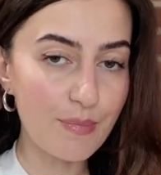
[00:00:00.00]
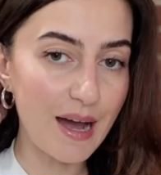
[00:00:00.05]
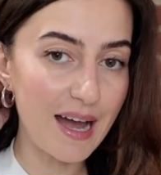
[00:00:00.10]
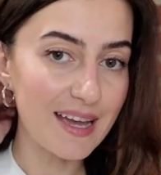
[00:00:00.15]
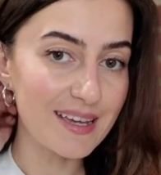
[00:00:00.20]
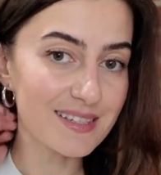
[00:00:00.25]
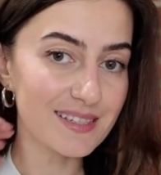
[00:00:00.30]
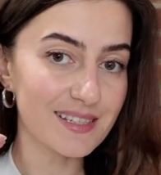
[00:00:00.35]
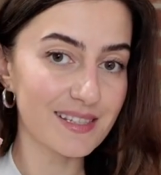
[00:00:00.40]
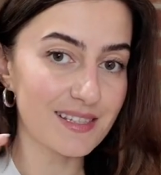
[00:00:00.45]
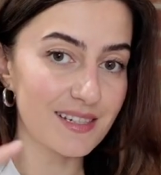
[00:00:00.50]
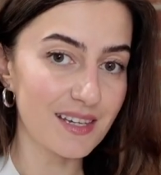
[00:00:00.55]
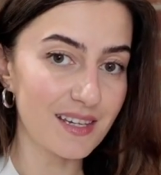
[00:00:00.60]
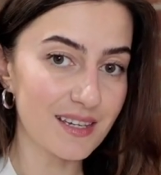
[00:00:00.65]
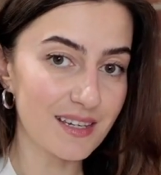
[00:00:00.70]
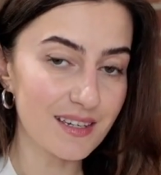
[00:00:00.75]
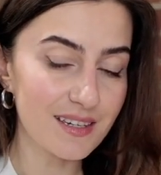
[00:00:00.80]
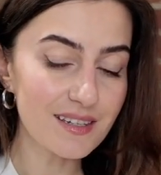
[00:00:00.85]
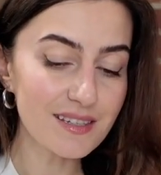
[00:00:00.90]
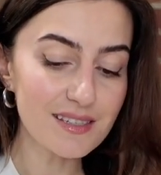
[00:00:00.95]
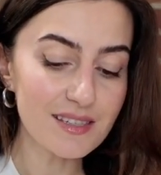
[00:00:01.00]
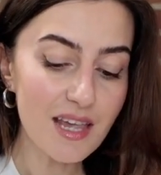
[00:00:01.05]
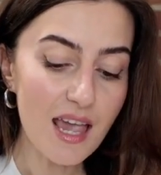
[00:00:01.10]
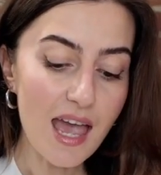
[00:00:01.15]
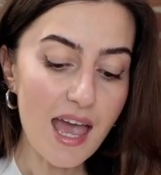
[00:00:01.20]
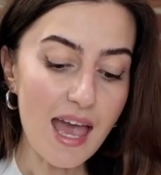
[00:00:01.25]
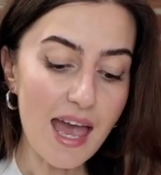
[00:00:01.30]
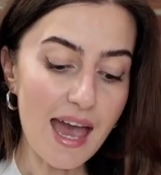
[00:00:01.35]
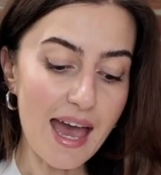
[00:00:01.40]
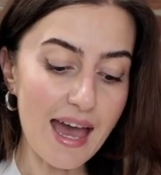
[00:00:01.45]
by sneakers,
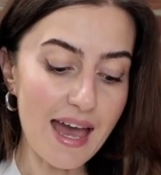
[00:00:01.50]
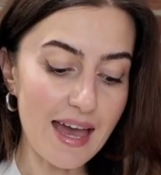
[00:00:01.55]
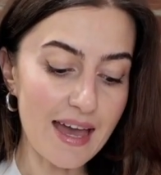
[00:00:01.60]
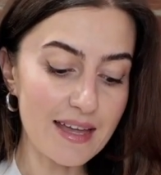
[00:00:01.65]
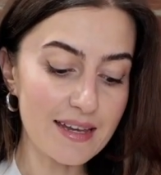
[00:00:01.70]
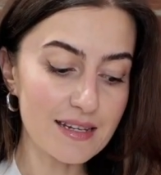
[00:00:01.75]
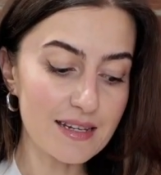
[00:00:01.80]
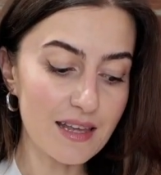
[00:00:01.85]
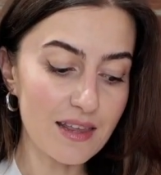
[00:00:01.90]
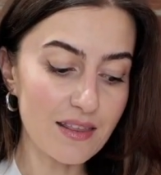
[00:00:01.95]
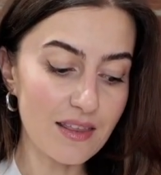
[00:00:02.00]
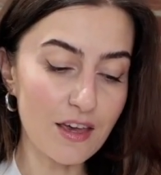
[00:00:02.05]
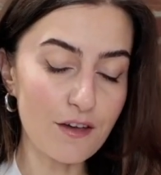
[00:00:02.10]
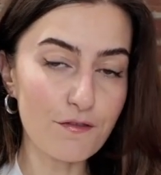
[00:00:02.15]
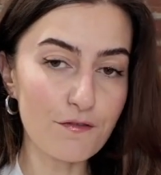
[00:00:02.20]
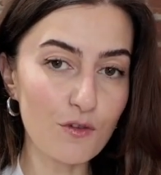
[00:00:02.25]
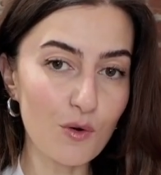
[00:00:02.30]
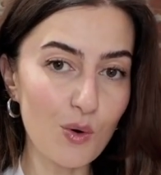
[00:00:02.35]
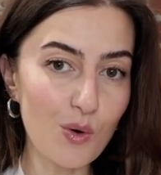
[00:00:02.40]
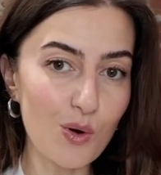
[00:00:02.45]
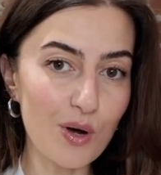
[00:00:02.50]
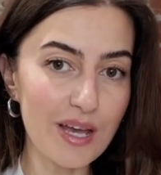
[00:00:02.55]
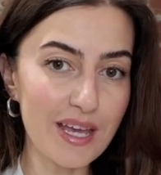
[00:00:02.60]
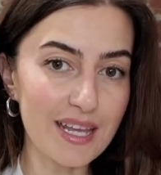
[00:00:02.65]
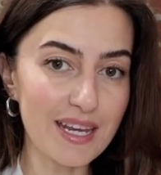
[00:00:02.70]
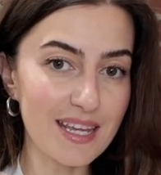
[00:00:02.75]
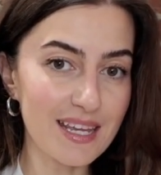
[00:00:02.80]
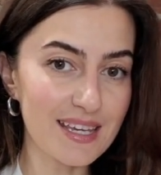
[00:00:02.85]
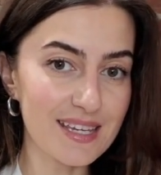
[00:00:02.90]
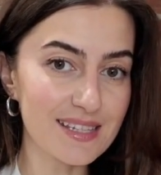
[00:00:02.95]
and therefore
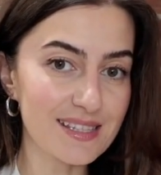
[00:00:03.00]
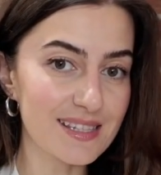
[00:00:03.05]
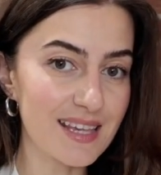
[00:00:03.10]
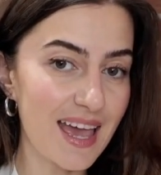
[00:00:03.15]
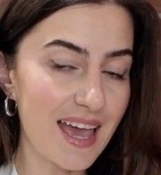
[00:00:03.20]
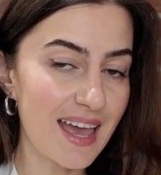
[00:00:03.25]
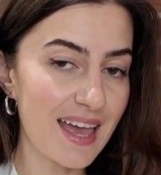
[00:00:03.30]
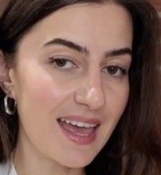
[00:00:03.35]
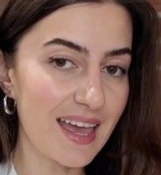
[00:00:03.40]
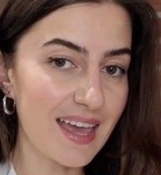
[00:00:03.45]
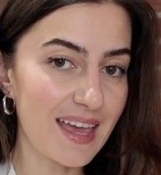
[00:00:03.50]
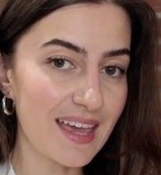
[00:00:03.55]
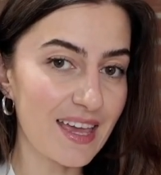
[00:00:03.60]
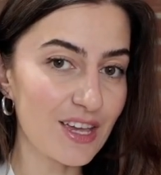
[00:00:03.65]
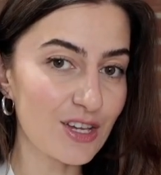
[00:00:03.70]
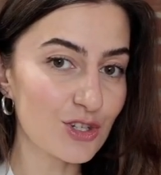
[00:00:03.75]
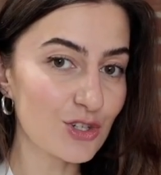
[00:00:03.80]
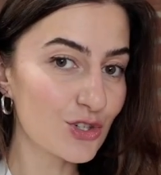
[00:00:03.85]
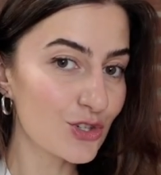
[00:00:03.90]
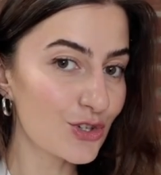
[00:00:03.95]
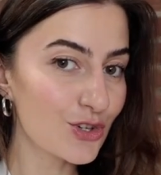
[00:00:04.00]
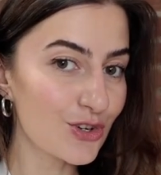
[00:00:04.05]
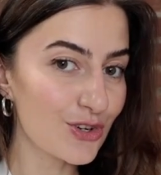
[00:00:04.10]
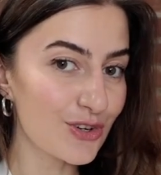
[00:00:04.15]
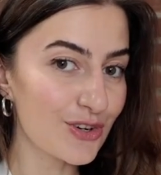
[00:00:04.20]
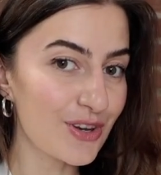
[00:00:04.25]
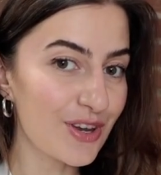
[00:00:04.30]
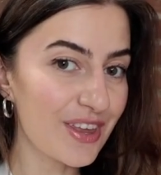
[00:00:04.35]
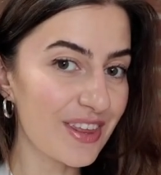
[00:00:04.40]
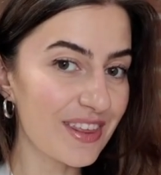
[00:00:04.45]
it is a shoe